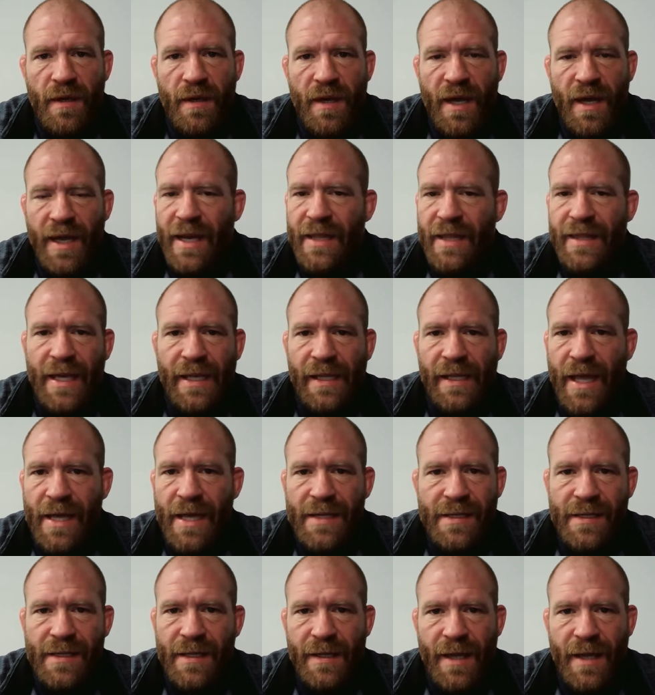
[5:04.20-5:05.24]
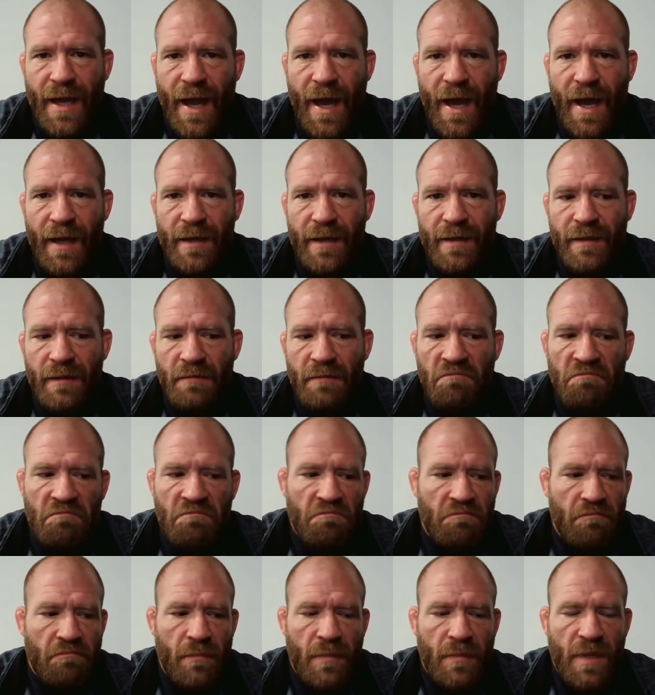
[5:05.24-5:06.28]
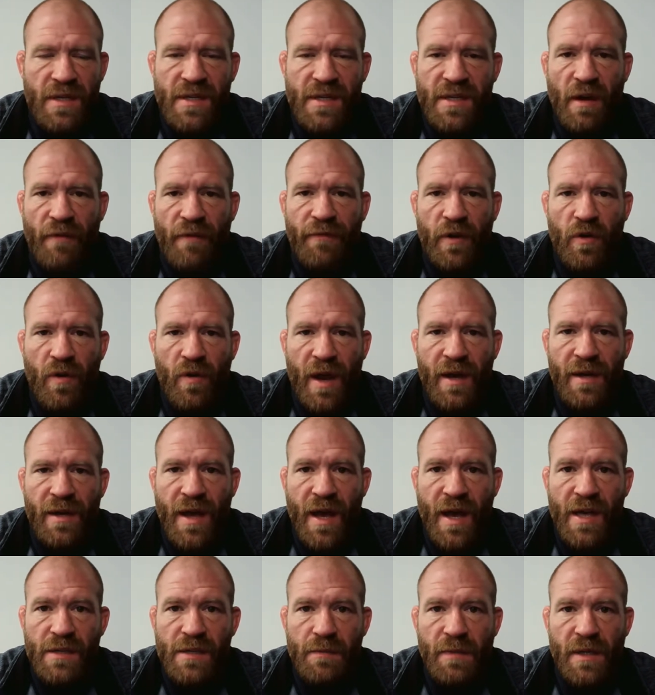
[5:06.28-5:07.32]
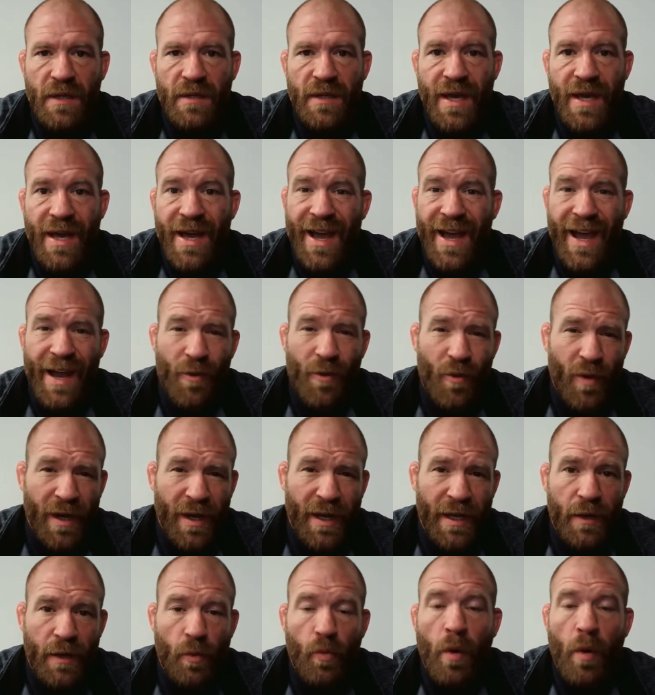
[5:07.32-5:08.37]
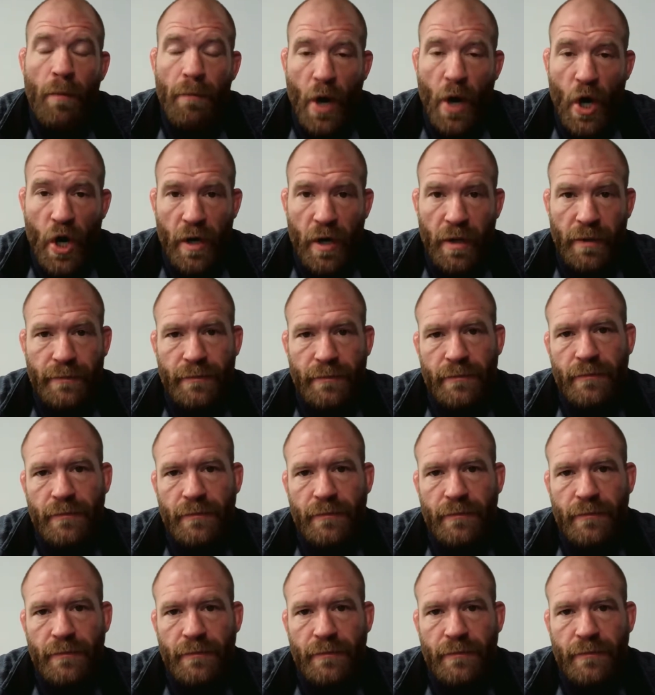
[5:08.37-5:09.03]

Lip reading: Anything less than that is self-aggrandizement and really will burn,